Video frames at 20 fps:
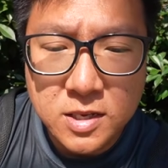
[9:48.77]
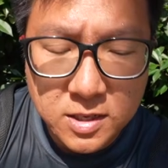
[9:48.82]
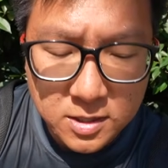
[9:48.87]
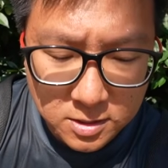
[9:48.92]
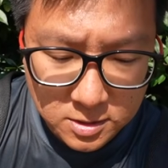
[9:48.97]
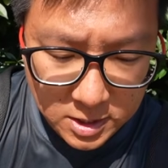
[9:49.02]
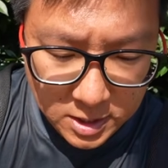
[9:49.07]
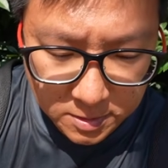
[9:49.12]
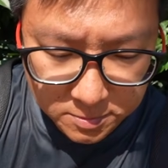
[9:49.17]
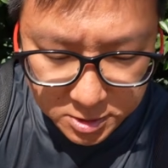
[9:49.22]

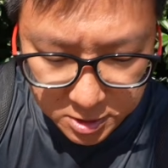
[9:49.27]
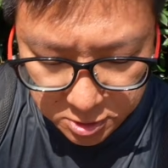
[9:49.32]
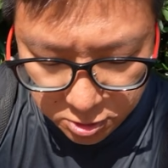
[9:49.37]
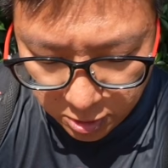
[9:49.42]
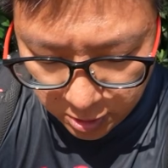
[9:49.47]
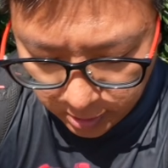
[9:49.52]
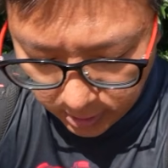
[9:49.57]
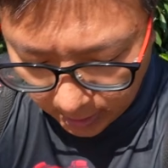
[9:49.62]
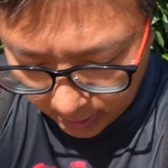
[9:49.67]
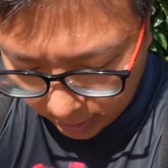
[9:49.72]
Okay, I'm just
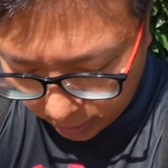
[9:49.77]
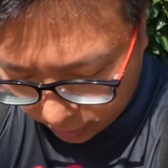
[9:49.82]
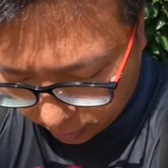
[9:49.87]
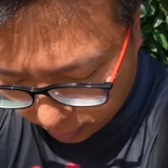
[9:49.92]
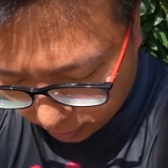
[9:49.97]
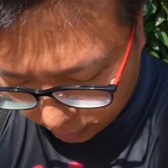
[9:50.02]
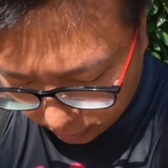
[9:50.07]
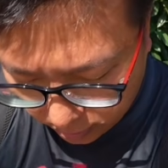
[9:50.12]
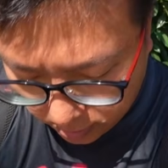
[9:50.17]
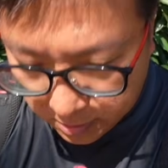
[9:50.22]
trying to
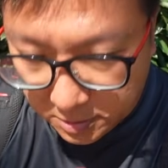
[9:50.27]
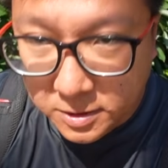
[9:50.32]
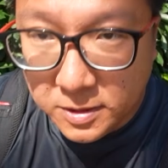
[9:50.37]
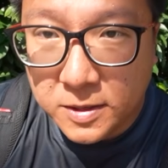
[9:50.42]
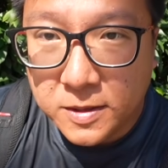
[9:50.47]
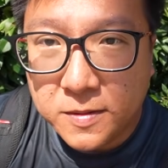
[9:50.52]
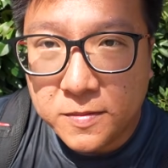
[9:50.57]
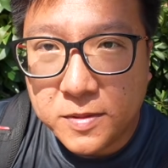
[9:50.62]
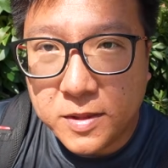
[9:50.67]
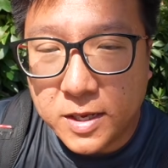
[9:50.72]
angle
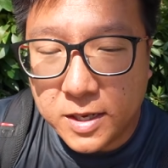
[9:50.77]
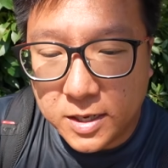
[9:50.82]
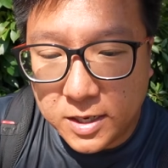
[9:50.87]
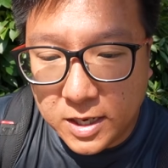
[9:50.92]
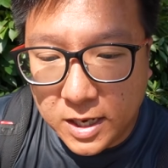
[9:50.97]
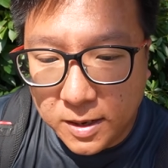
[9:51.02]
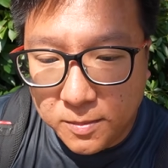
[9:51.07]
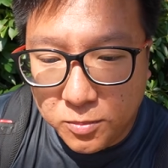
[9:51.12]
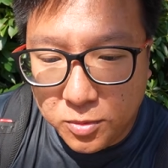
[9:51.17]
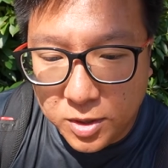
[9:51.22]
the
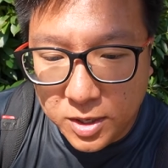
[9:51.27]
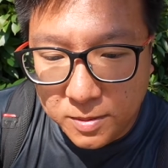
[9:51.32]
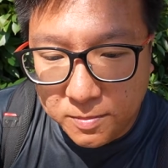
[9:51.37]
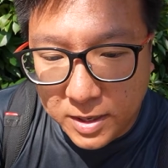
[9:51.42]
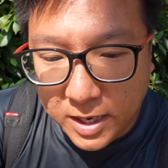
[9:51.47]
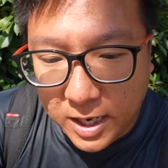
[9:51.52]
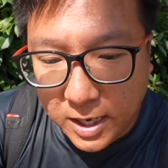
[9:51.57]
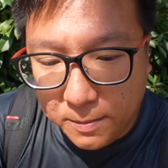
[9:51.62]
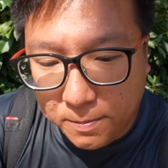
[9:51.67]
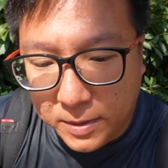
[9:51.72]
camera and
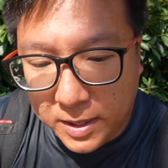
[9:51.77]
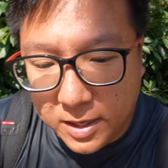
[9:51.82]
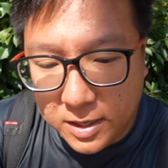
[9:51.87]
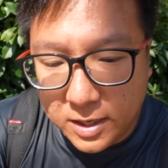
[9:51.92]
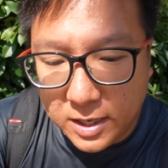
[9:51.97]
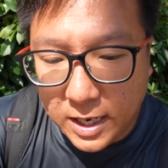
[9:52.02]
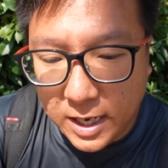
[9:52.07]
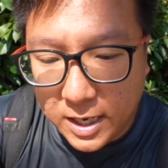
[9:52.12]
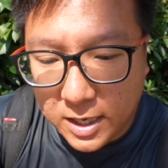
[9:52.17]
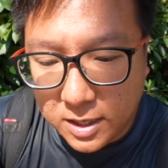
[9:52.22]
my iPad
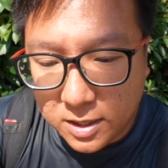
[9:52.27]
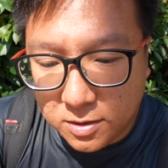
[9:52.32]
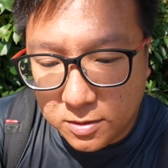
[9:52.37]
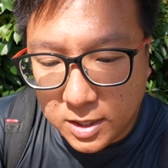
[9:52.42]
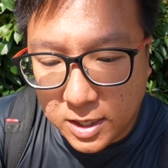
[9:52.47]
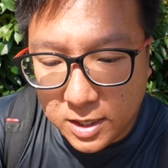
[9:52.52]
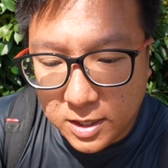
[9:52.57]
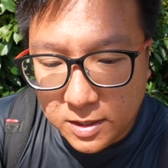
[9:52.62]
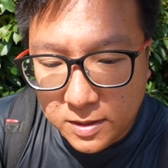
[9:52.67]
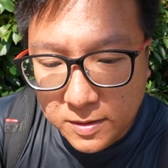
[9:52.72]
and the angle
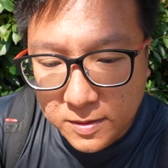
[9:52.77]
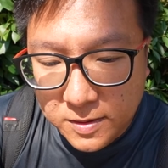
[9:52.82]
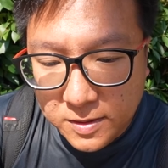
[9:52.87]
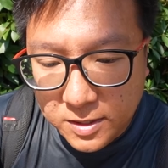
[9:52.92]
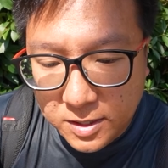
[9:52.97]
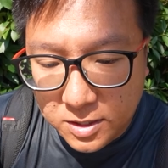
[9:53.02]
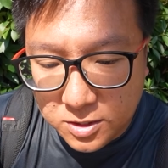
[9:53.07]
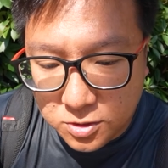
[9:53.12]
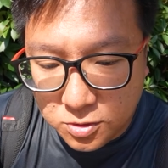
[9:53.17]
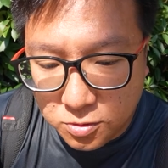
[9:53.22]
that
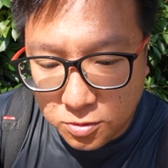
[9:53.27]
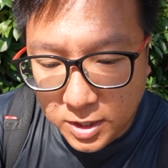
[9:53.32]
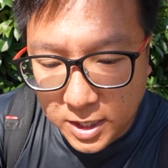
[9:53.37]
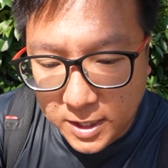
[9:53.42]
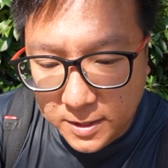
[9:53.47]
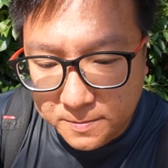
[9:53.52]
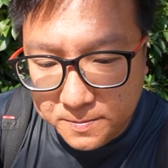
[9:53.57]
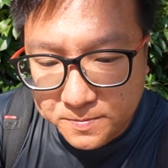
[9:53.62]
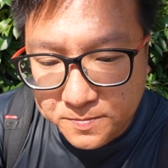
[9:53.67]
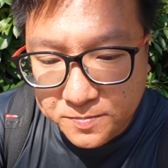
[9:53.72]
is
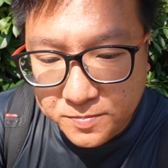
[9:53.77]
great.